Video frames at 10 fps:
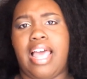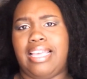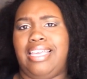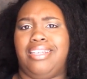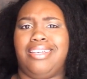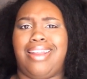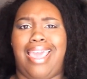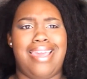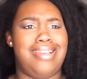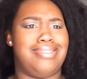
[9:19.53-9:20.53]
I get a good
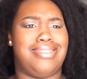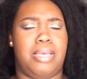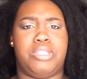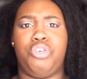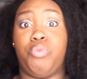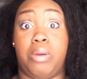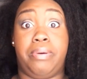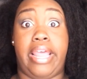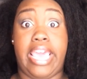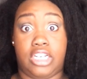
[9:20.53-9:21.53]
8 sips, and you want
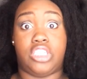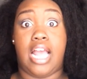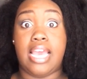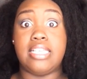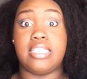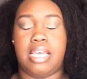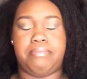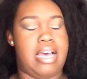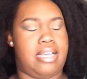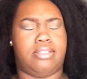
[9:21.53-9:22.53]
to put extra ice in
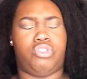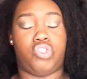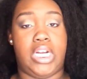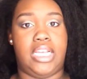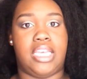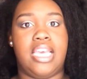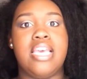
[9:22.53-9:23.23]
my drink,